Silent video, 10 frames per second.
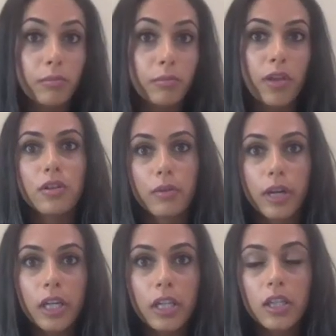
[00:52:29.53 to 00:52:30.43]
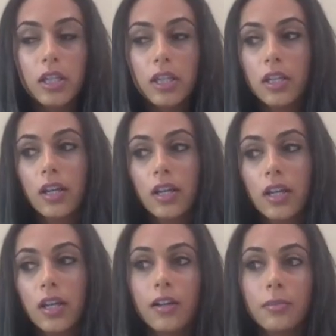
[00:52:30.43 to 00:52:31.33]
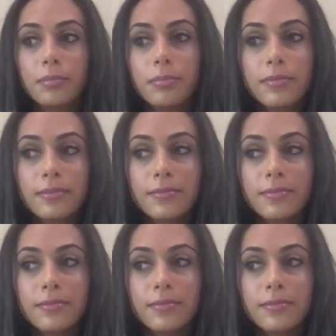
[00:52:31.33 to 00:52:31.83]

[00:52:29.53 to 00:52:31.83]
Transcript: broth to it. Um,